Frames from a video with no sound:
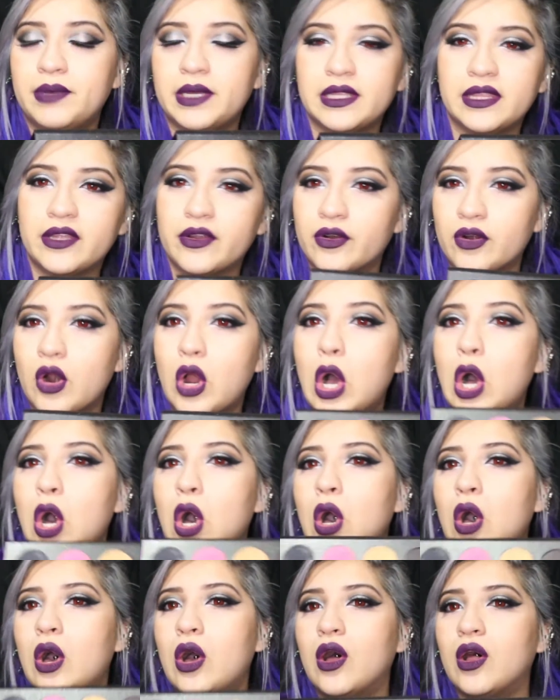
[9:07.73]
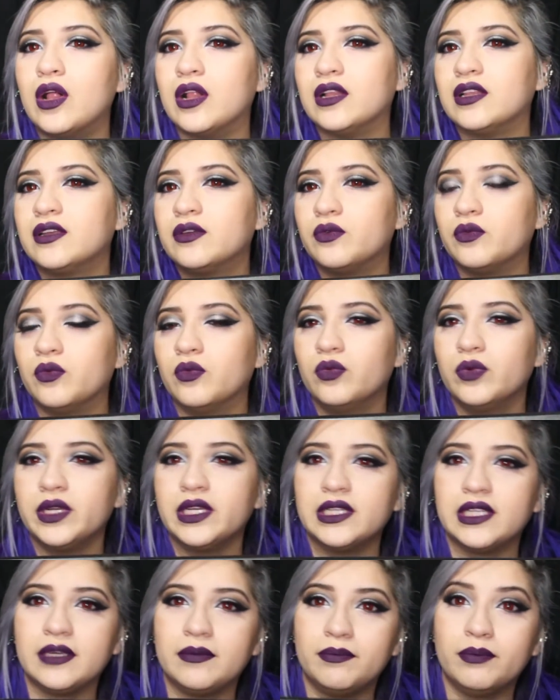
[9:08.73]
but they're all
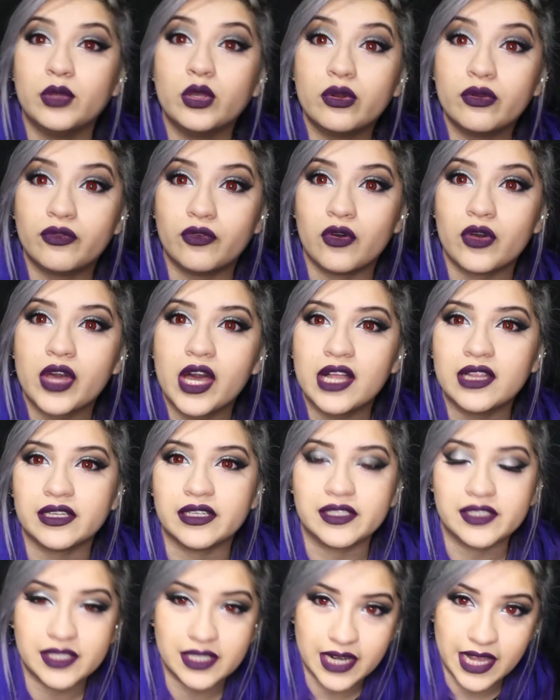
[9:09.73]
really beautiful colors.